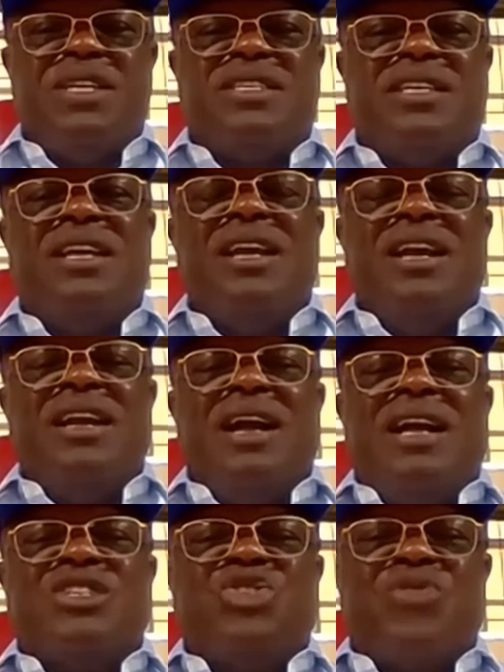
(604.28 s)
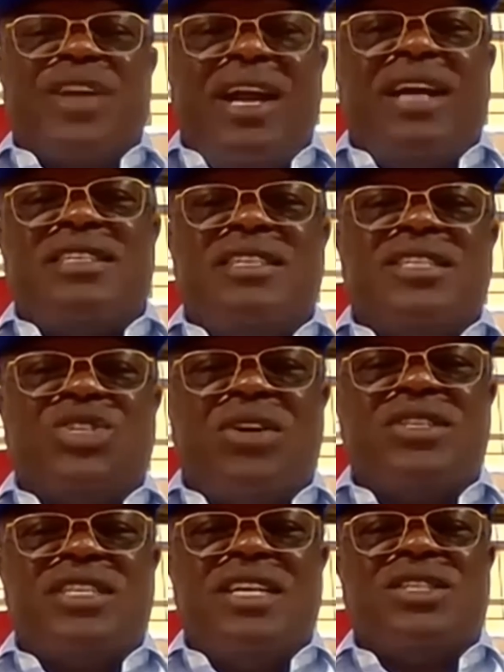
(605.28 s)
of A P C as
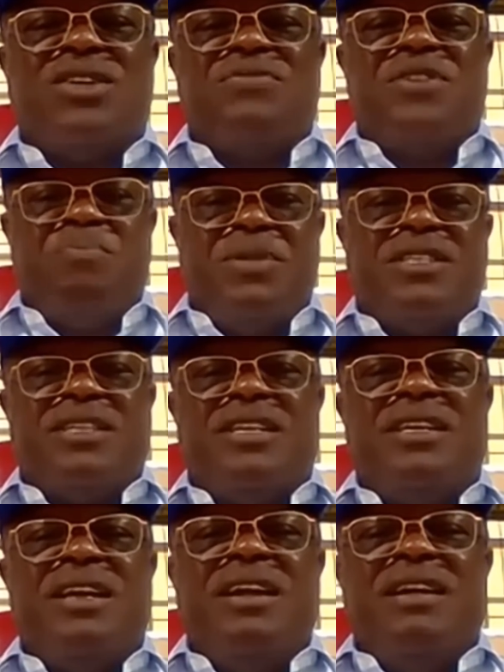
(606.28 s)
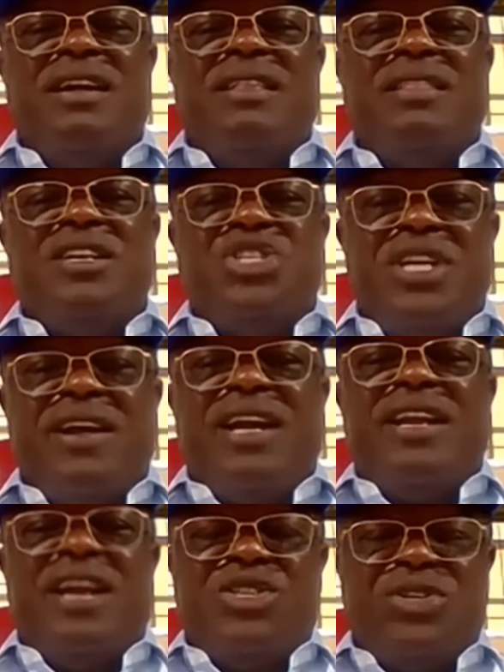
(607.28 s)
regards the success of A P C
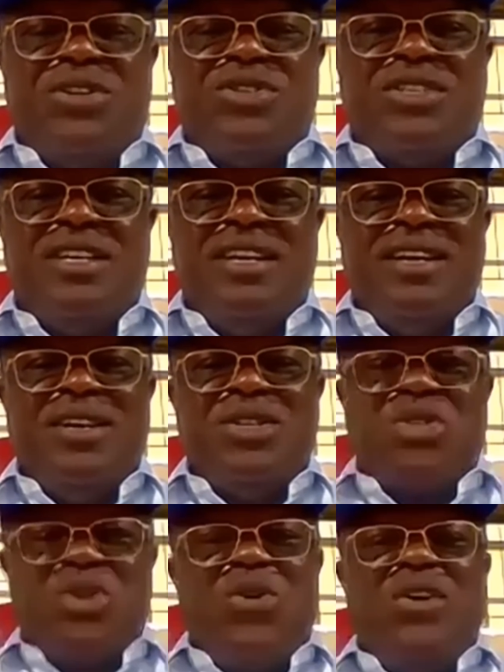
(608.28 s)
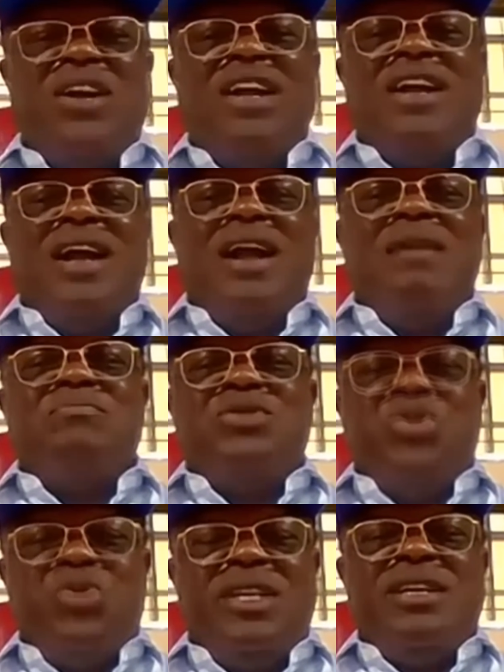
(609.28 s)
in the general elections. Mm. So
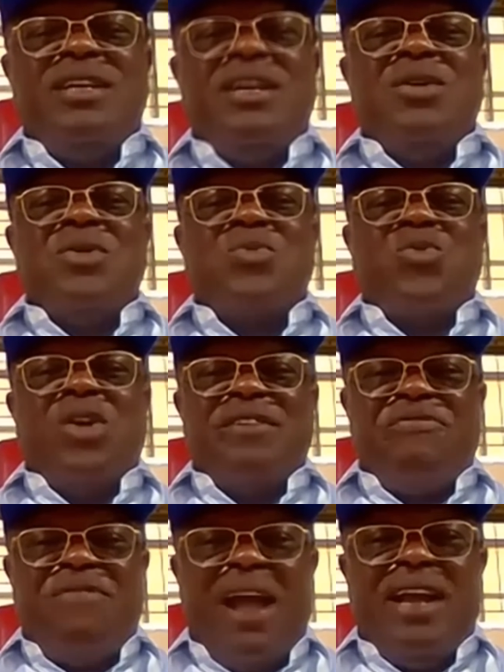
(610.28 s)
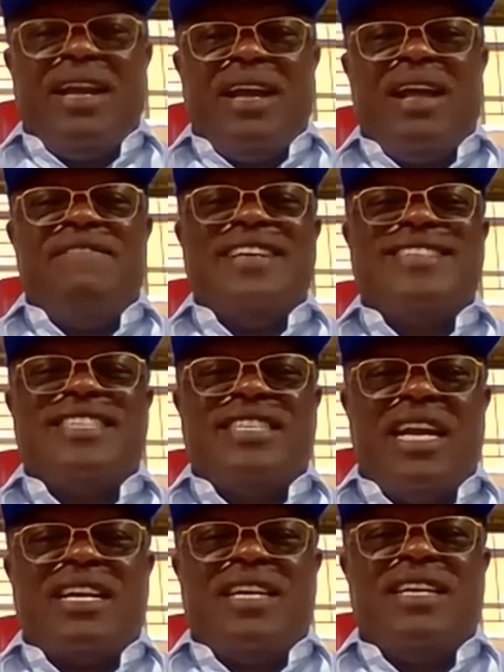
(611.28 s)
I'm duly qualified. I
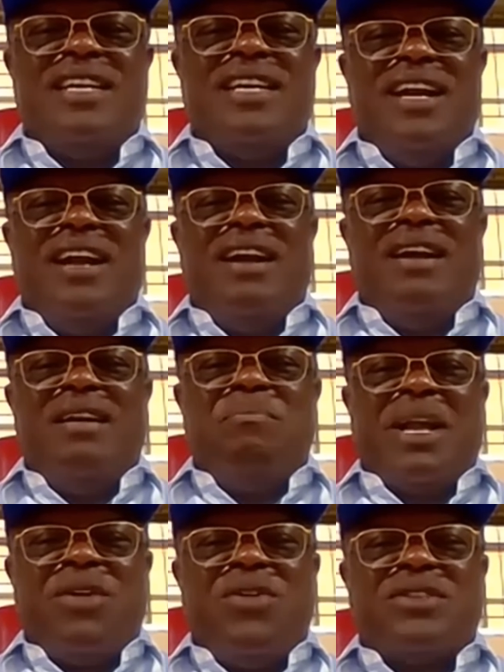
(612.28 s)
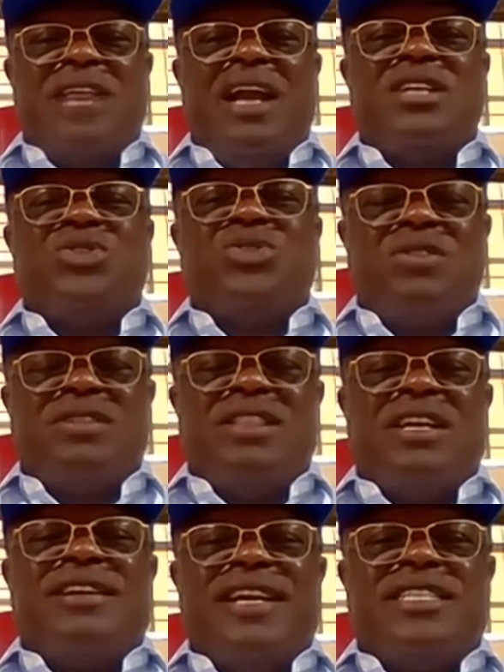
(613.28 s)
have a stake uh, because
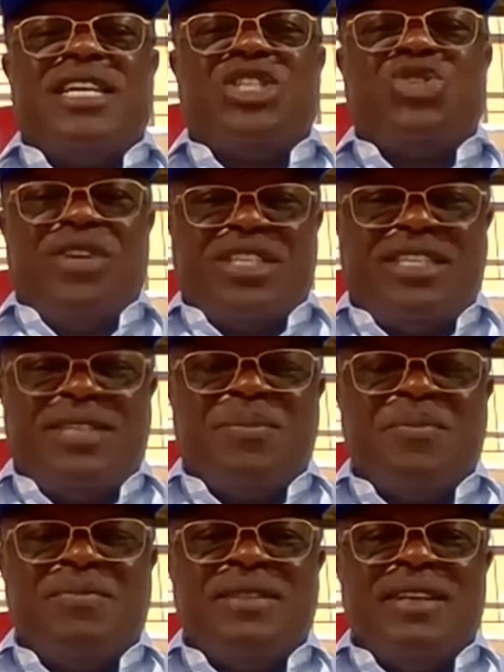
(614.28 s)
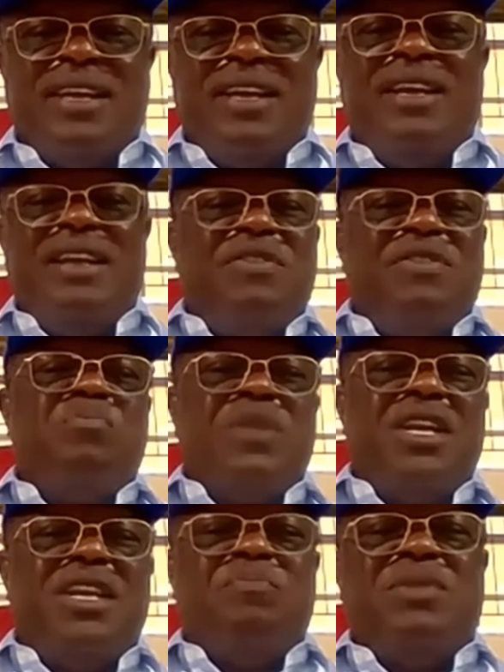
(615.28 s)
I took the greatest risk
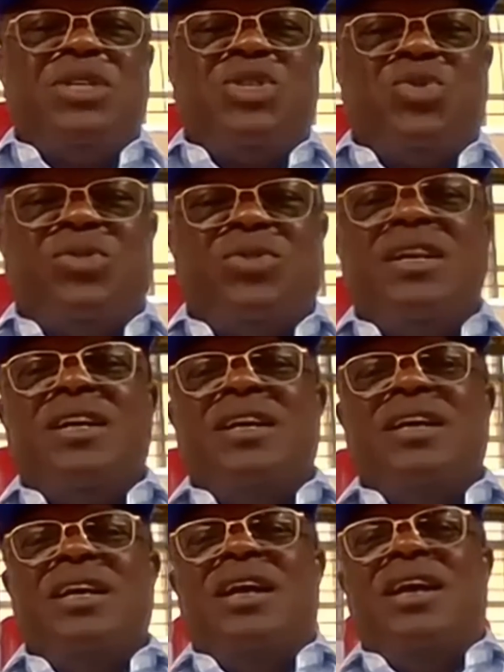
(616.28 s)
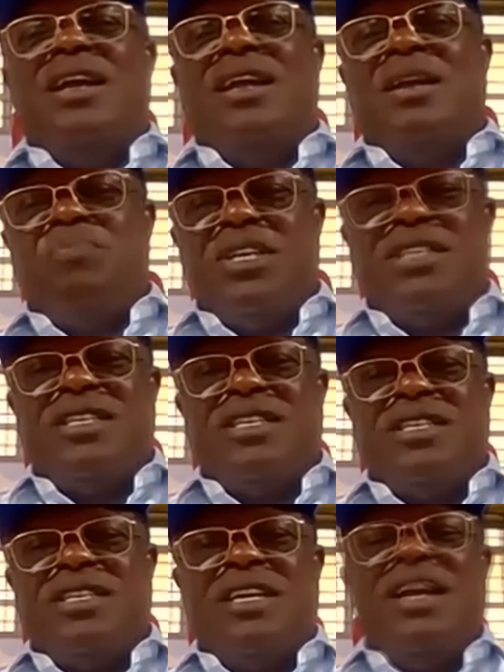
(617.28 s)
in leaving P D P to uh, A
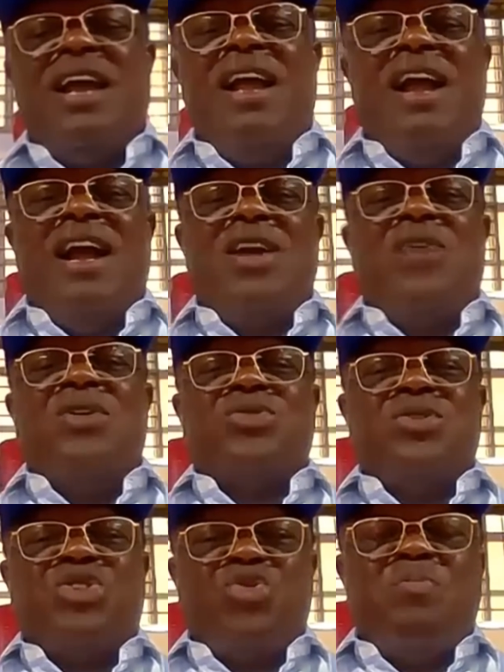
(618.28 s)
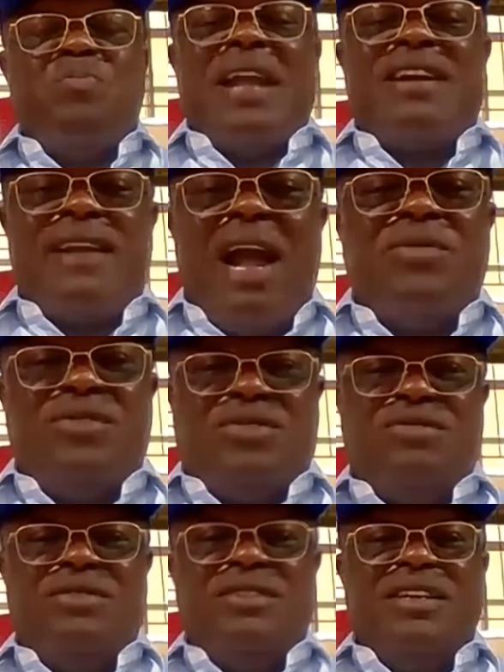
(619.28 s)
P C. I also stood my
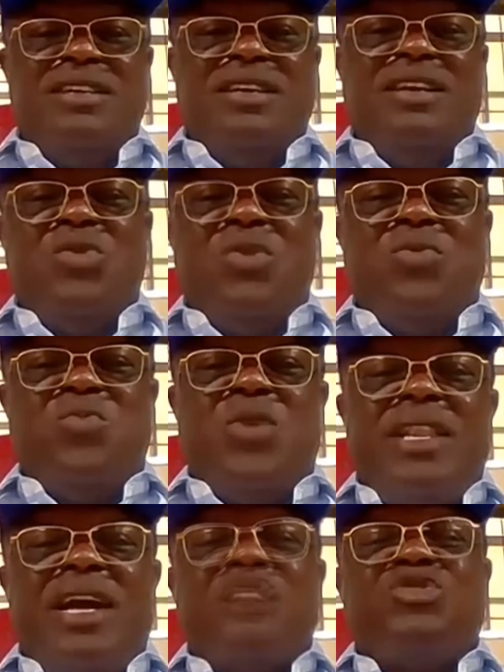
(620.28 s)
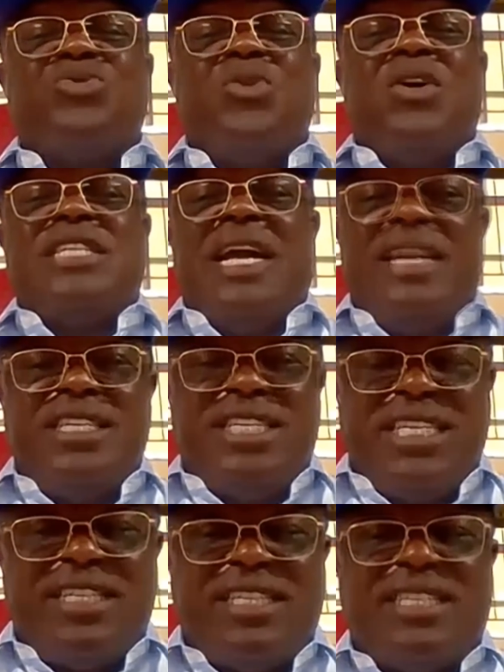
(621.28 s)
ground, you know, whether through
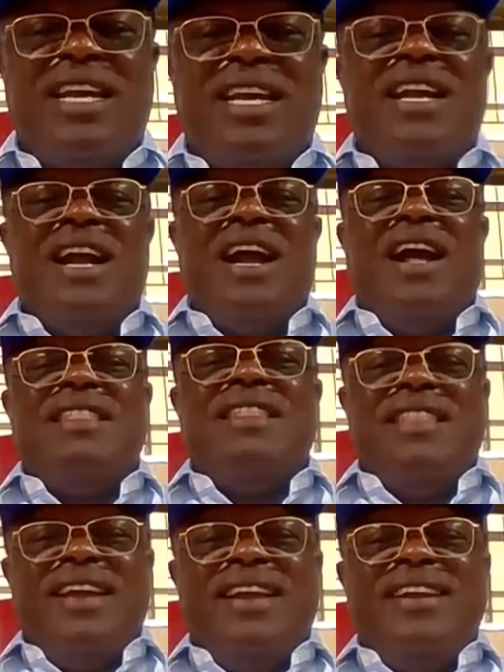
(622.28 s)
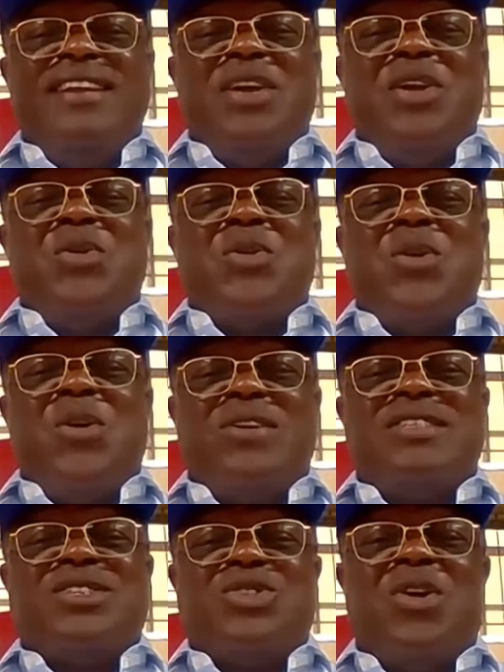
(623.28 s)
our challenges, and then,
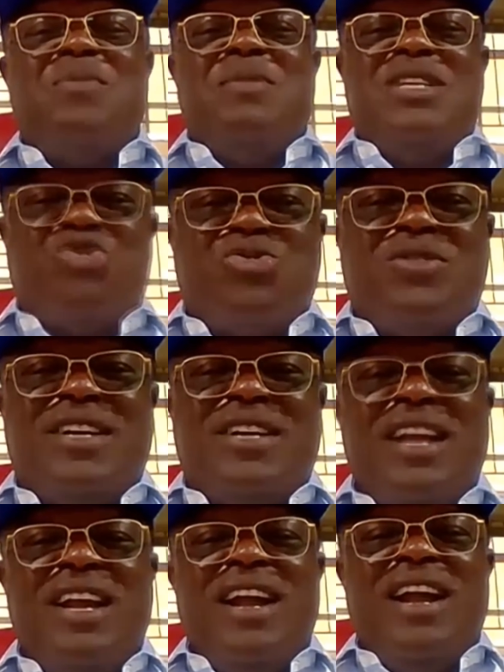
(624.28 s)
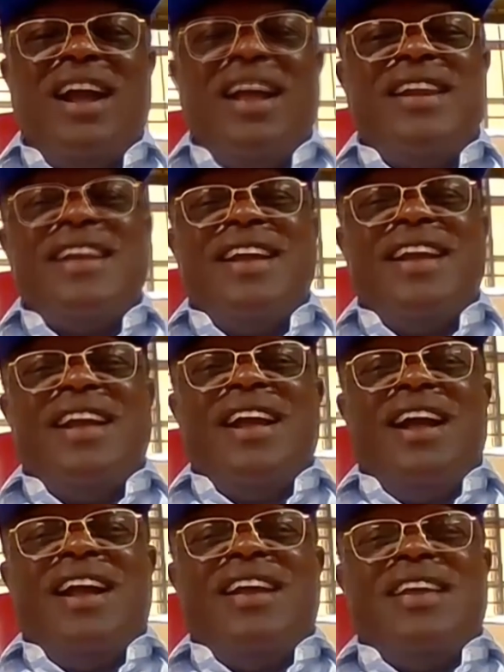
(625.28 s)
you know, God saw me through.
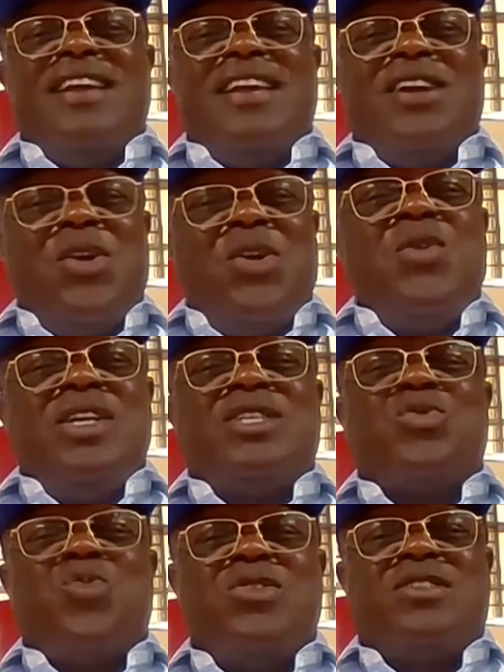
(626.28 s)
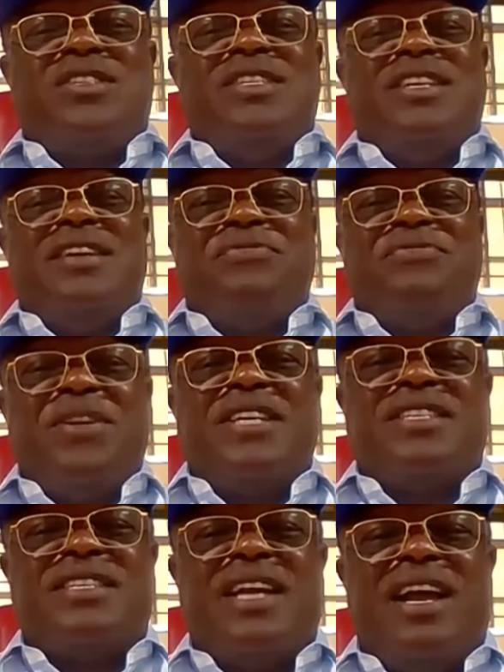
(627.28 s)
And uh, I always quote
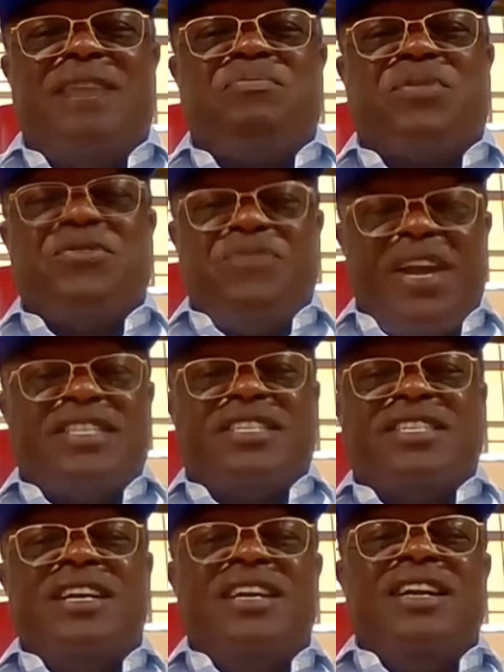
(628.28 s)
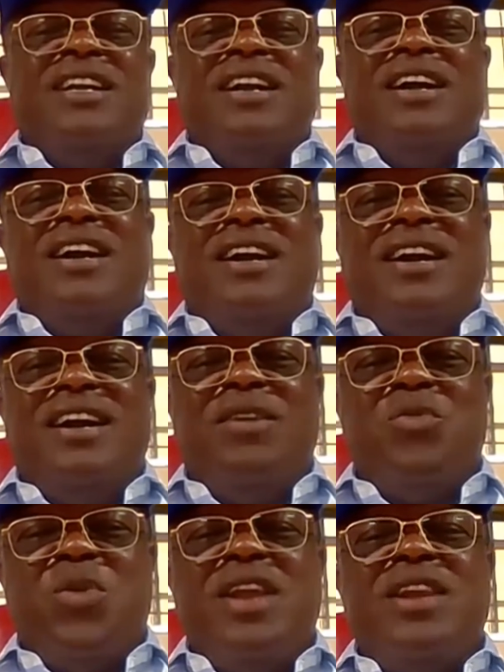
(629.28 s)
the faith I profess.
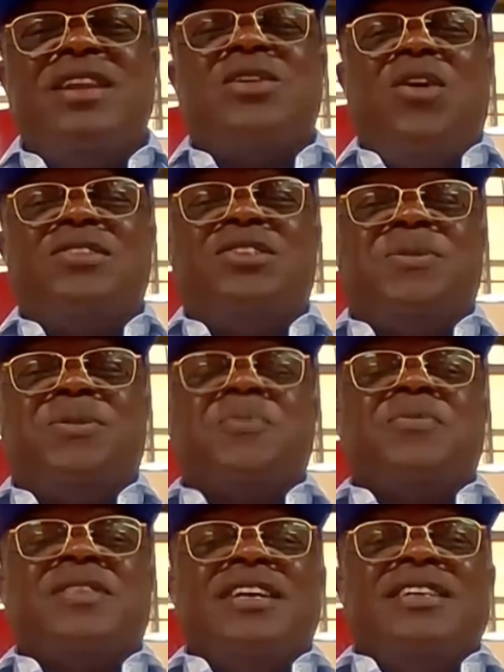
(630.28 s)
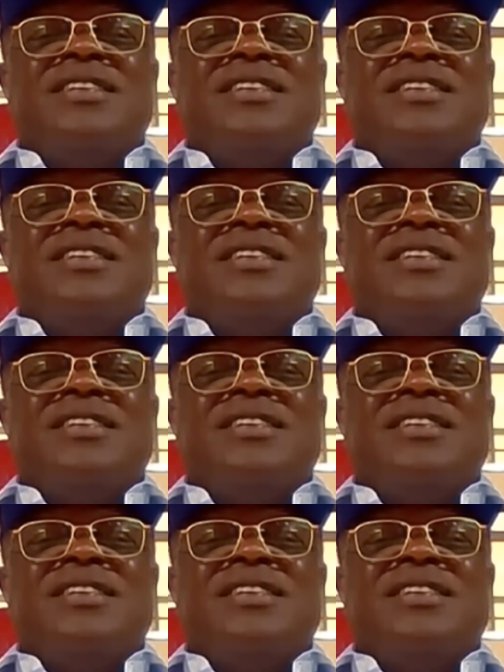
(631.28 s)
Uh, when God